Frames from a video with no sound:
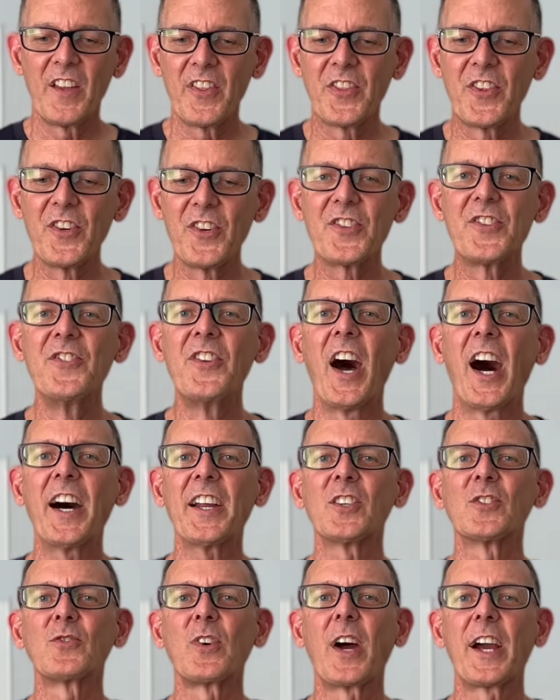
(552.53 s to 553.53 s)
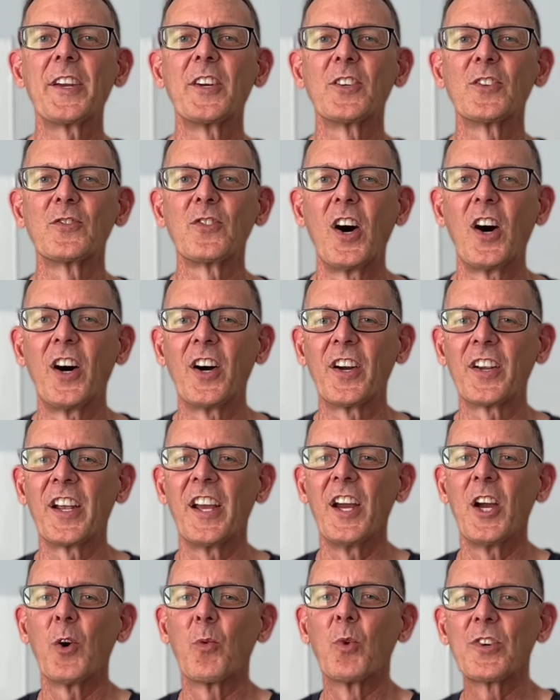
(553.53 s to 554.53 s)
There's not a right or wrong.
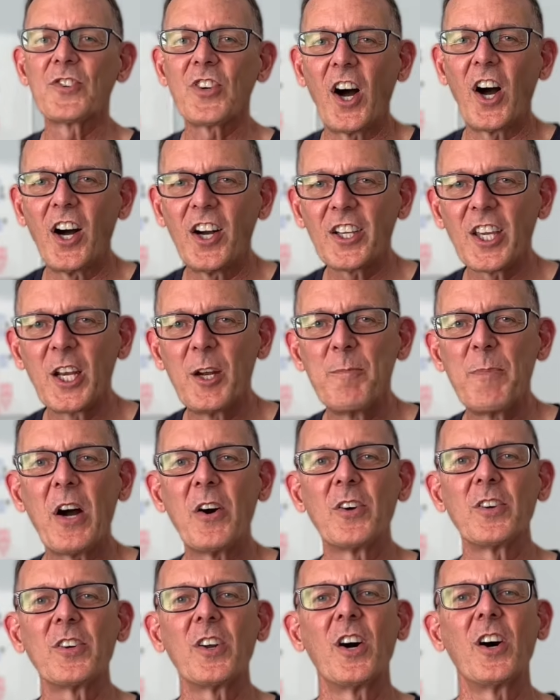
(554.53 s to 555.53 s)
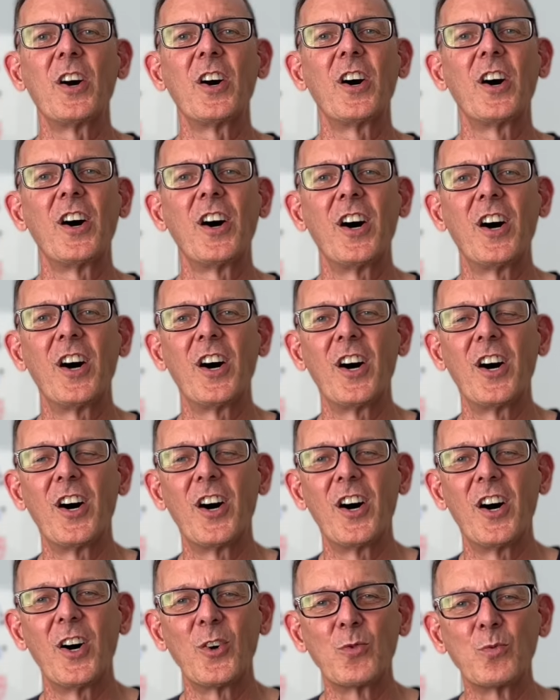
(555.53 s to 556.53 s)
We're talking about
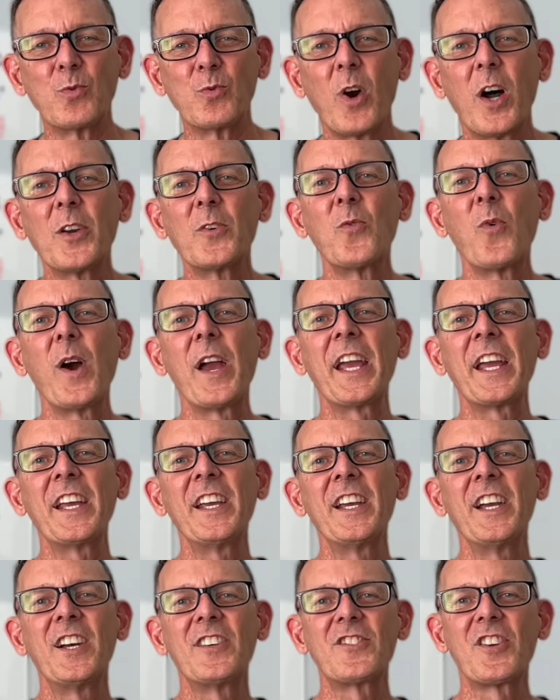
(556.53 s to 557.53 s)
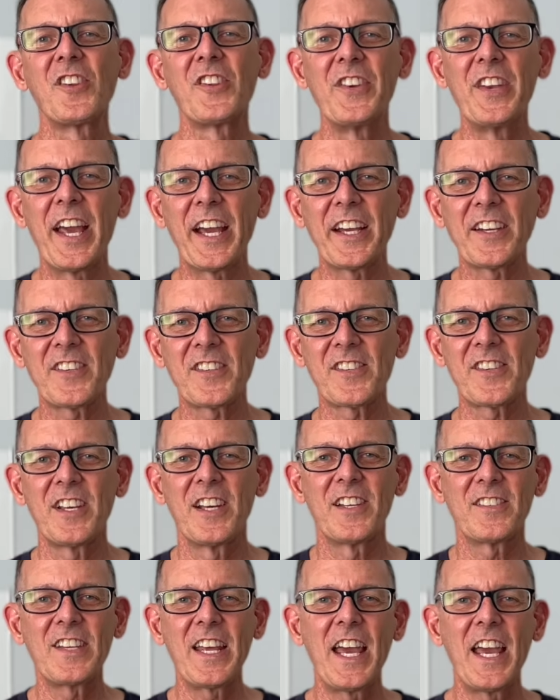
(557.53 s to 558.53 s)
a runway to the next
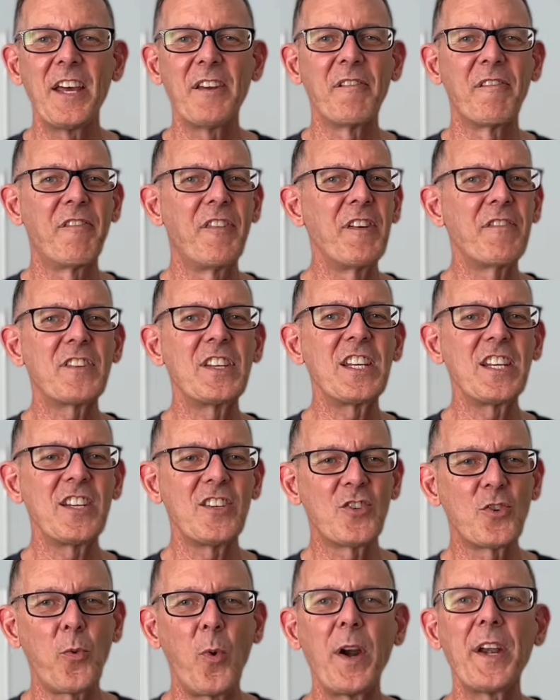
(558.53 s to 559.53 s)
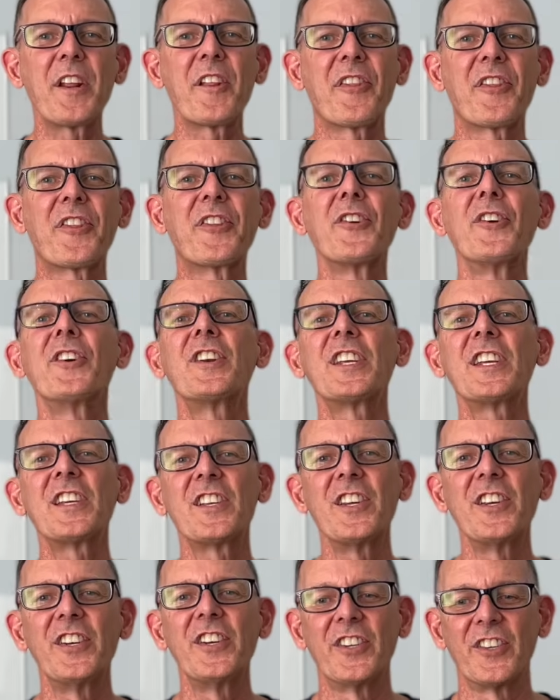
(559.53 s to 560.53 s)
10, 15, 20, 30
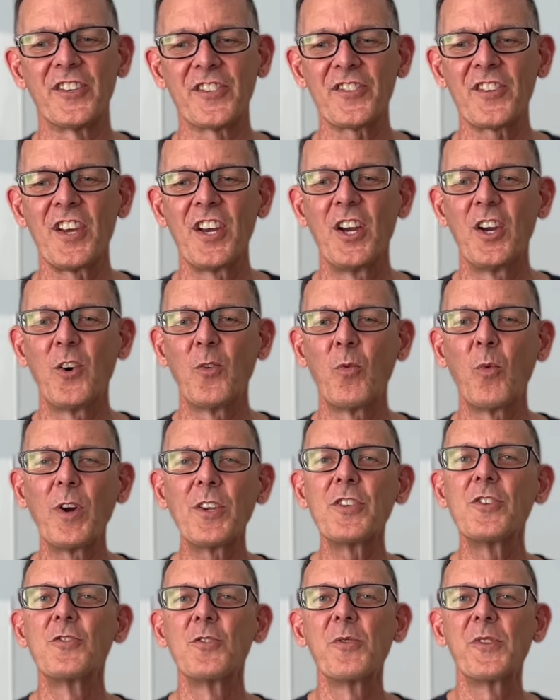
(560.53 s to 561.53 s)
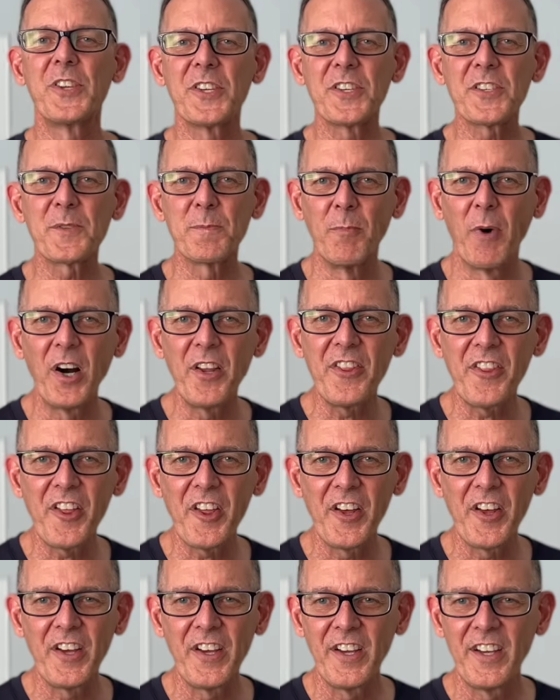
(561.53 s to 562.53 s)
years. What you do this month
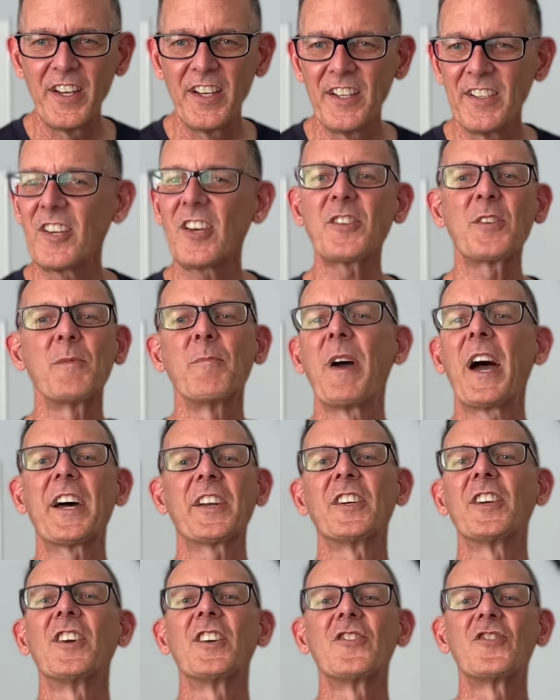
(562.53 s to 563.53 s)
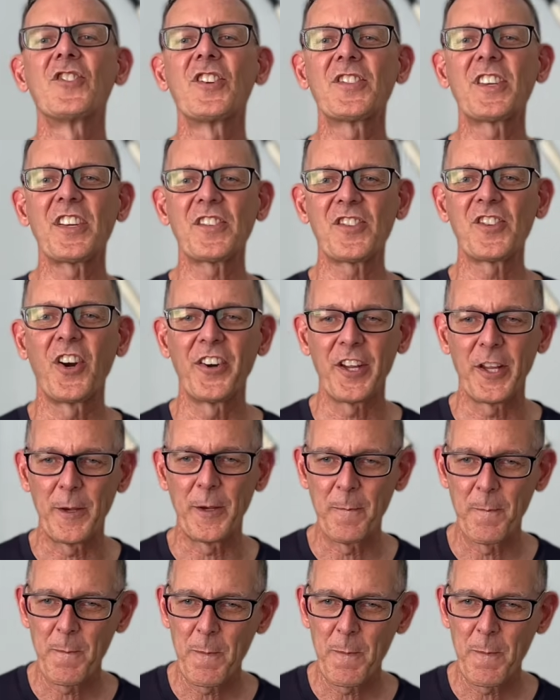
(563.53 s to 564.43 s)
doesn't matter. Just get started.